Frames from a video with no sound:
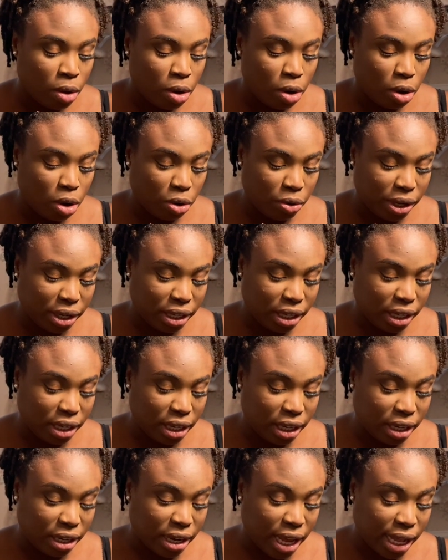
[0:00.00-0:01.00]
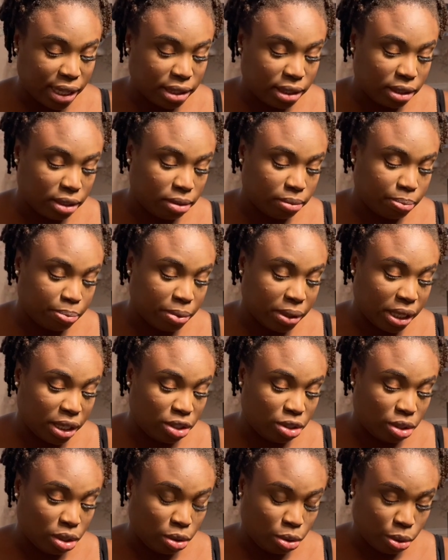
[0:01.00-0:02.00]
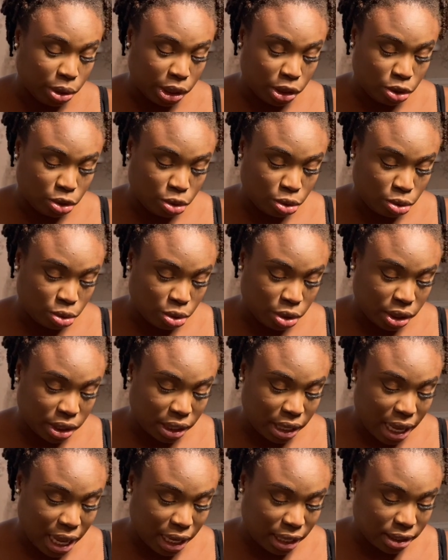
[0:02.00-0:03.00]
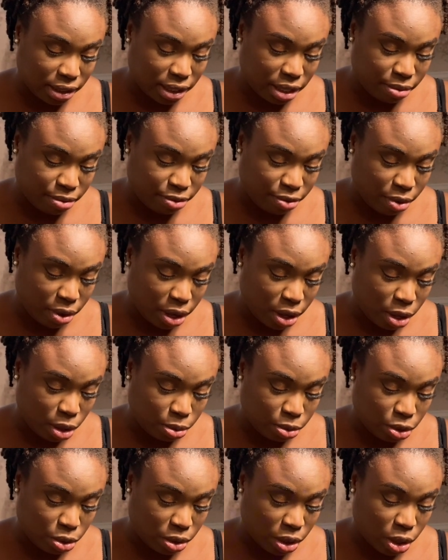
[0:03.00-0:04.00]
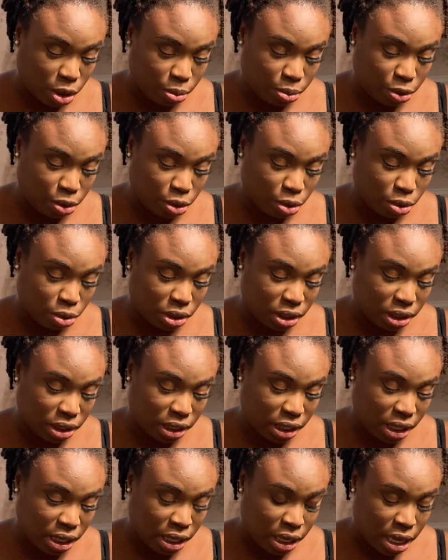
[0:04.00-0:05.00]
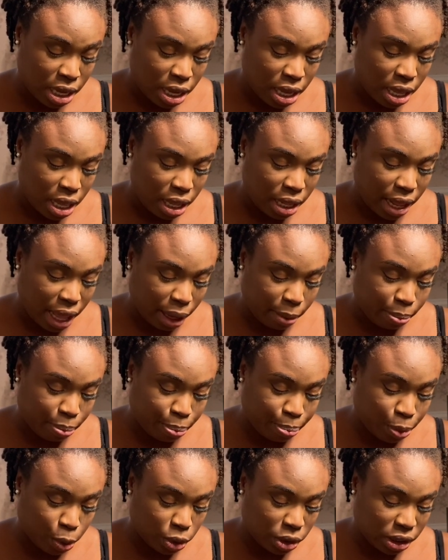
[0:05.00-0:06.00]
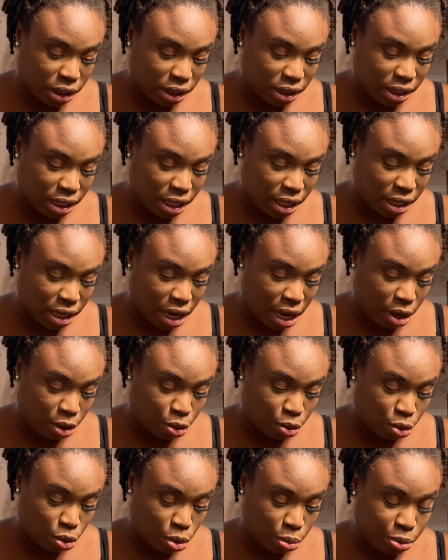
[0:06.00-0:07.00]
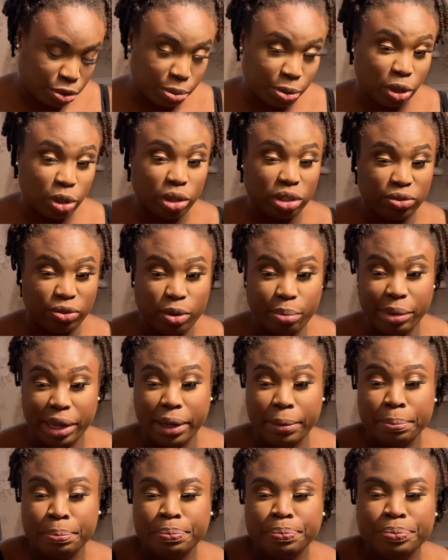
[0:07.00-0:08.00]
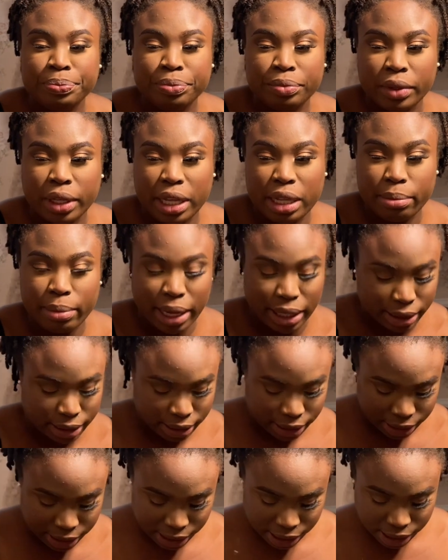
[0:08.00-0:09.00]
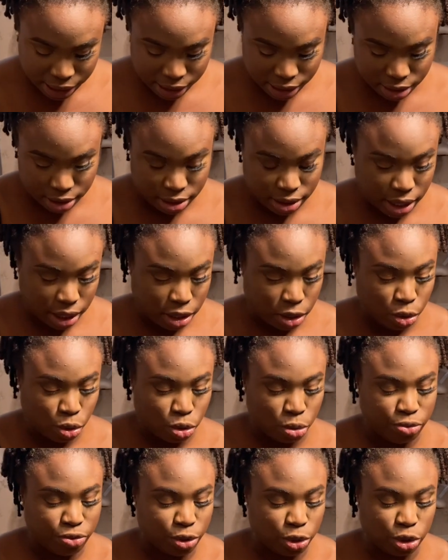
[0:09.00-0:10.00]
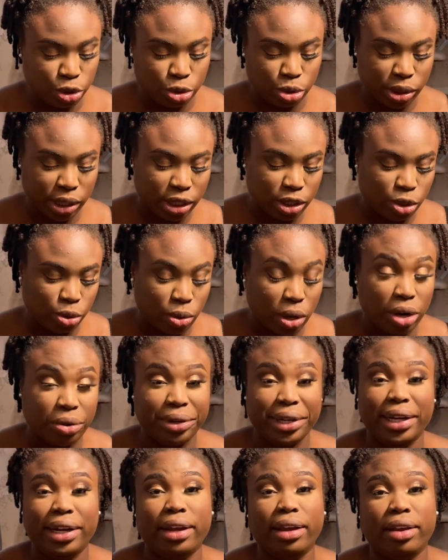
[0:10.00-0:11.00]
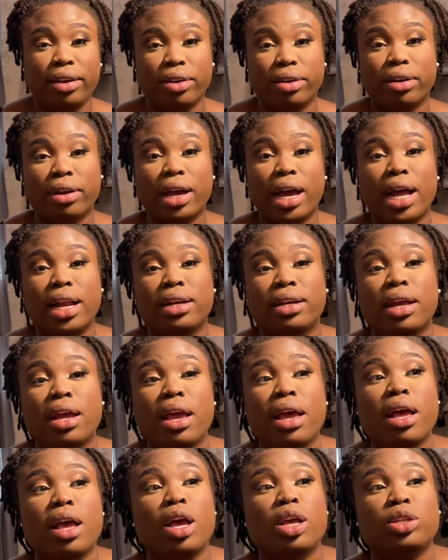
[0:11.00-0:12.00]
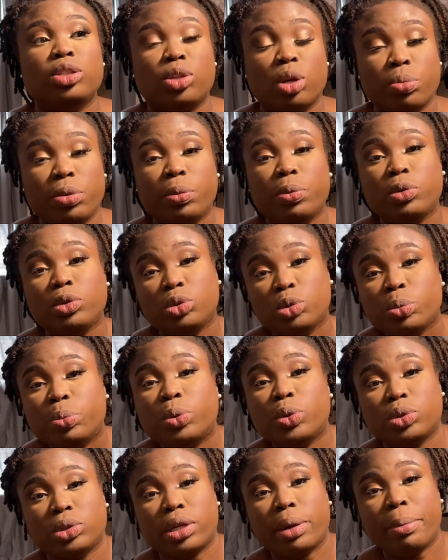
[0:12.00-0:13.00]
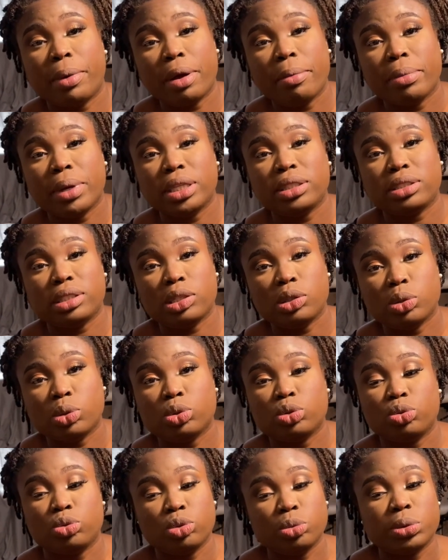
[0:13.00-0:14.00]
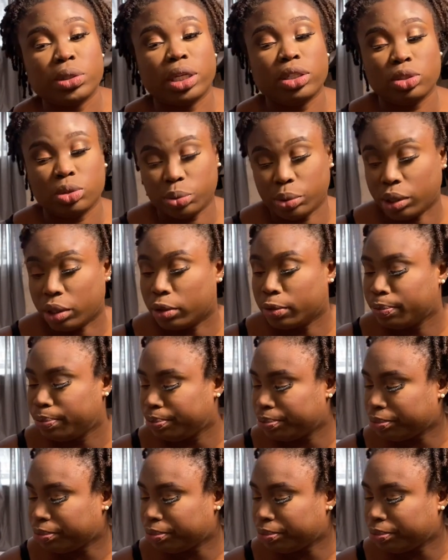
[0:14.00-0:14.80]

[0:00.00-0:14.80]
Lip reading: already in that place you're going to, you can ask them for help to help you see, like post it in their groups. Because for me, in my city, there's like a group for students who are already here, and some people do post apartments in those groups as well.